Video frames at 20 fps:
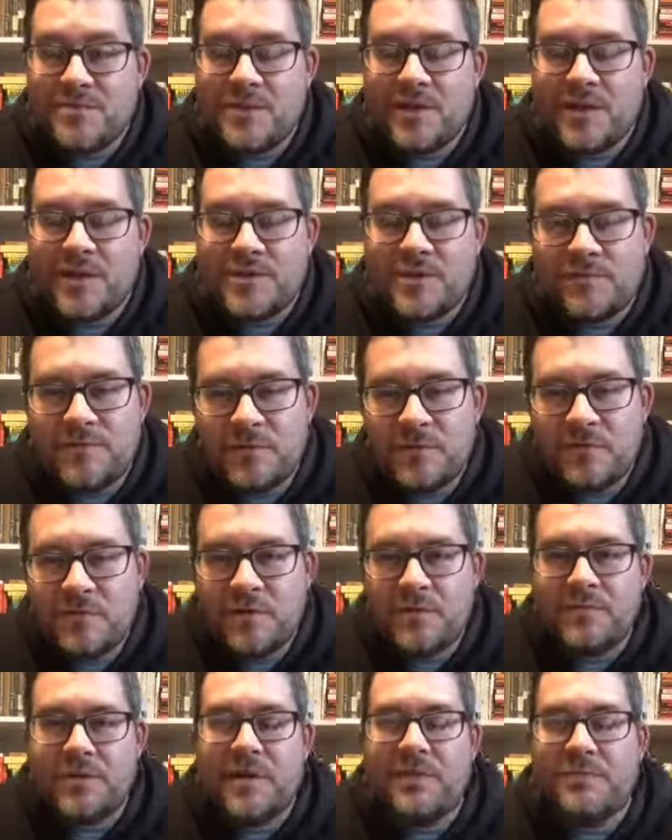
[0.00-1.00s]
Because if you
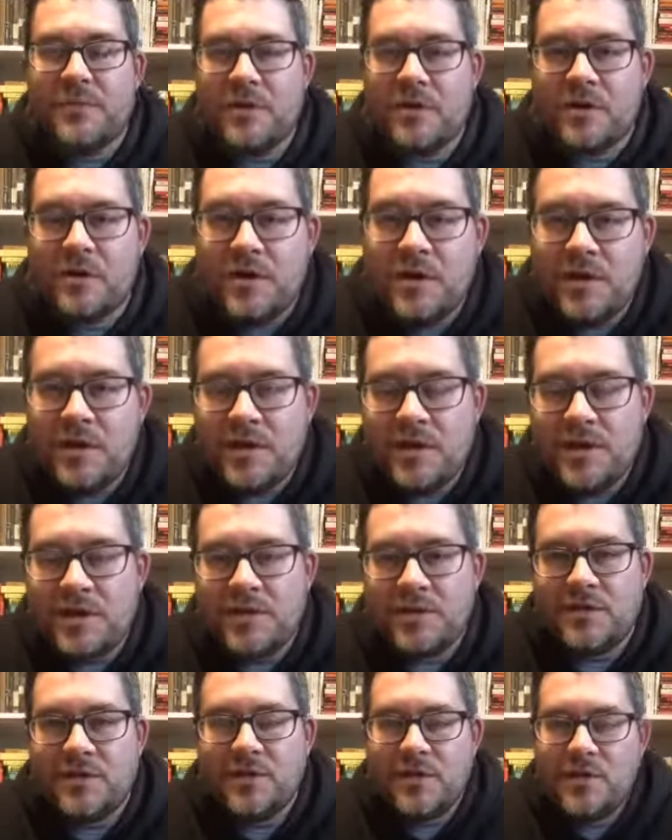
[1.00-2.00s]
remember
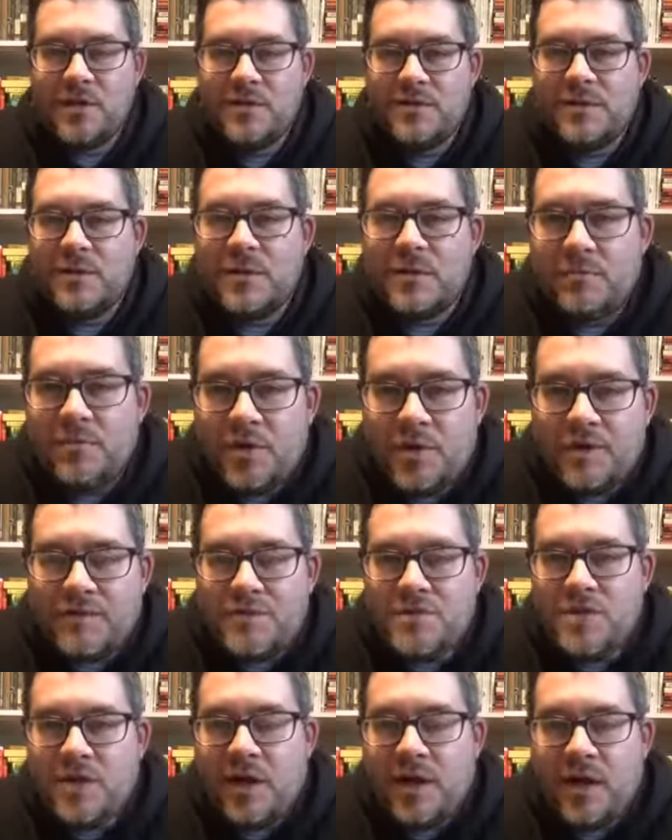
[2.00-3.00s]
in the book
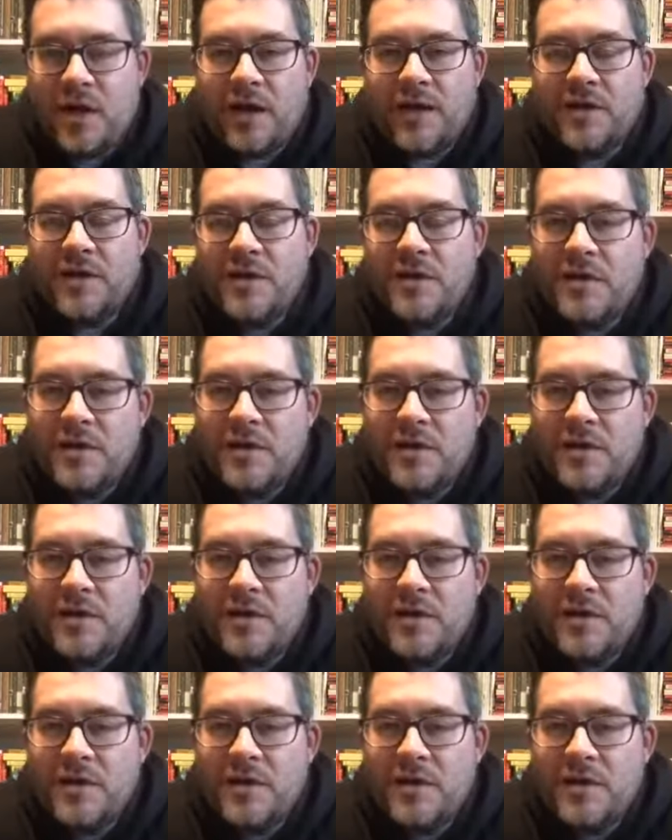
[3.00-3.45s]
of John,